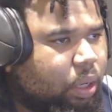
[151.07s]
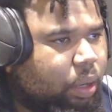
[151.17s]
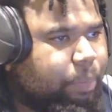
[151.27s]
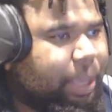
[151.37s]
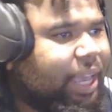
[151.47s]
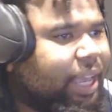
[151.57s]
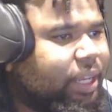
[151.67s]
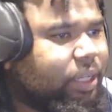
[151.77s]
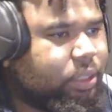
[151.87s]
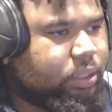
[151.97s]

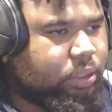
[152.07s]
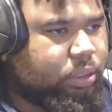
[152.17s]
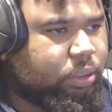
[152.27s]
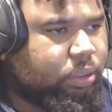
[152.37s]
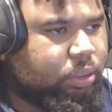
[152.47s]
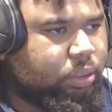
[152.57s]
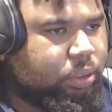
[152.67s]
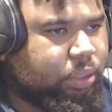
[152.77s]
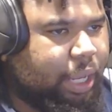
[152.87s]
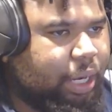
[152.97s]
Big.
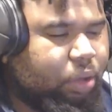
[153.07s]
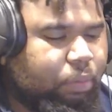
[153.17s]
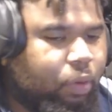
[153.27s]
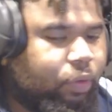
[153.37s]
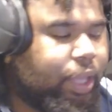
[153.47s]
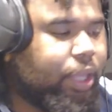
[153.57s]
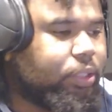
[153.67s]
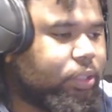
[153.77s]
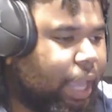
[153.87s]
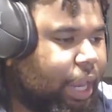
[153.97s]
KD on both
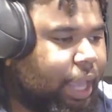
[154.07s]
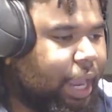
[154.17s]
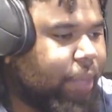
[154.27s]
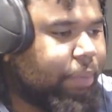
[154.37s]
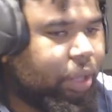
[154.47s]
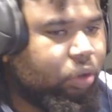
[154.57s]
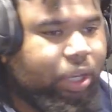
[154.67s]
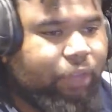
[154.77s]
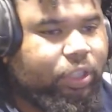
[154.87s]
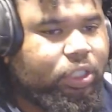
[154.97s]
ends. KD probably will
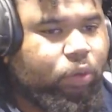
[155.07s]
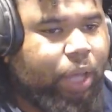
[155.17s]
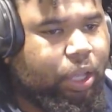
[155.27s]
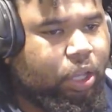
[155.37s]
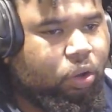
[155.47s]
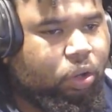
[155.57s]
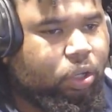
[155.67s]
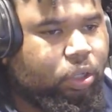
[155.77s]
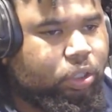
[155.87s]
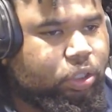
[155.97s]
defense too now, yeah.
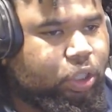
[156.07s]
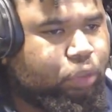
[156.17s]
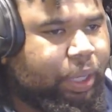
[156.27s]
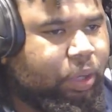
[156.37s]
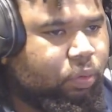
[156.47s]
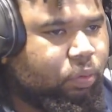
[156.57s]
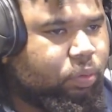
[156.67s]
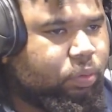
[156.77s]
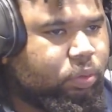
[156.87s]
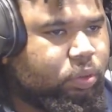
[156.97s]
Excuse me.
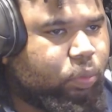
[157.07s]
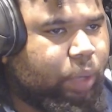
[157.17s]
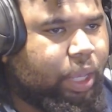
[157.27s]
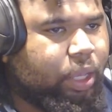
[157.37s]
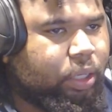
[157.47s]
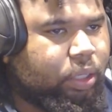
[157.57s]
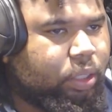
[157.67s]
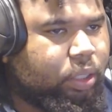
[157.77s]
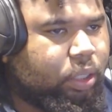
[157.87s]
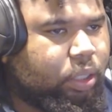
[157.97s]
Swing. One
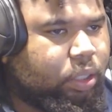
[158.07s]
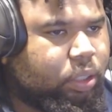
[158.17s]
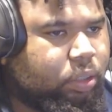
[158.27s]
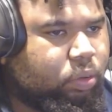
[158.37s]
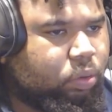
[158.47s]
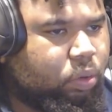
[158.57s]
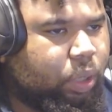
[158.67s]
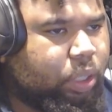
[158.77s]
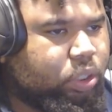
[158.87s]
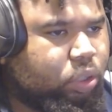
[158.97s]
dribble, almost lost it.
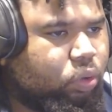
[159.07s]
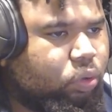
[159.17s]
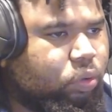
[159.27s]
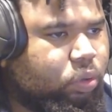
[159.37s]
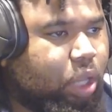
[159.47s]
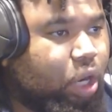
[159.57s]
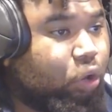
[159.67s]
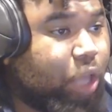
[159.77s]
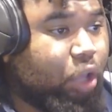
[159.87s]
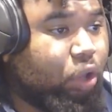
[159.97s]
One, two. I
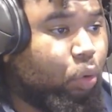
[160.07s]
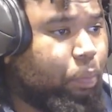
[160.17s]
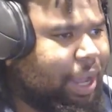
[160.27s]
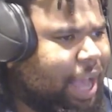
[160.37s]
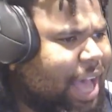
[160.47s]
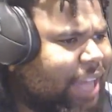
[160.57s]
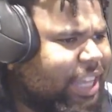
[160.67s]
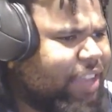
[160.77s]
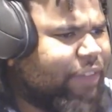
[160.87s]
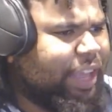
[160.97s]
know, yeah. Oh my god,
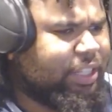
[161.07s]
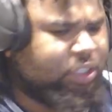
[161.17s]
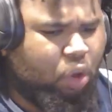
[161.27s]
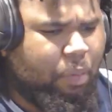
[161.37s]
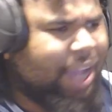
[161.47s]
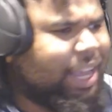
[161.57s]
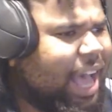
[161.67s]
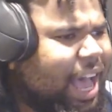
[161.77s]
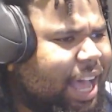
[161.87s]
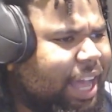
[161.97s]
defense. Oh my
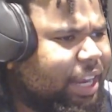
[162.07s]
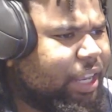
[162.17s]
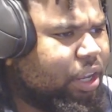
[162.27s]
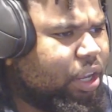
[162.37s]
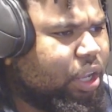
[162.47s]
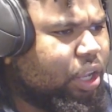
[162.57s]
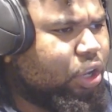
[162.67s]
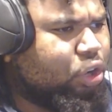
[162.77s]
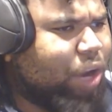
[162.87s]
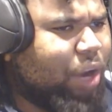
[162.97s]
god.
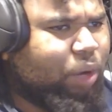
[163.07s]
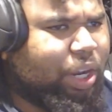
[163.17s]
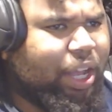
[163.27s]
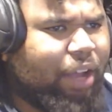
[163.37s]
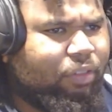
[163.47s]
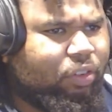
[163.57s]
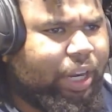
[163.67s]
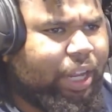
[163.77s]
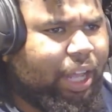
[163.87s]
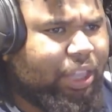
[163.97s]
Great
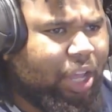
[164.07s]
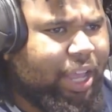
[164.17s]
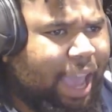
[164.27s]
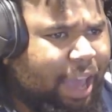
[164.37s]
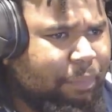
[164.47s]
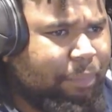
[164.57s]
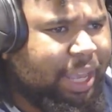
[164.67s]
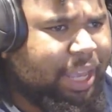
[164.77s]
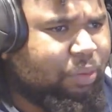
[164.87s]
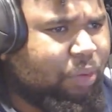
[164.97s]
recovery. I thought he had him
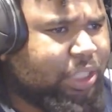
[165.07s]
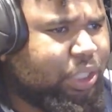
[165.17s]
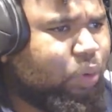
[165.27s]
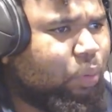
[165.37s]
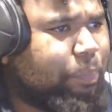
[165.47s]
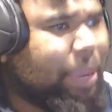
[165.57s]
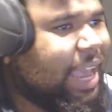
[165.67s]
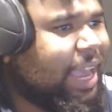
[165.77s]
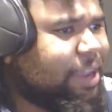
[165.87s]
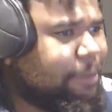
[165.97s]
beat. One, two, beat.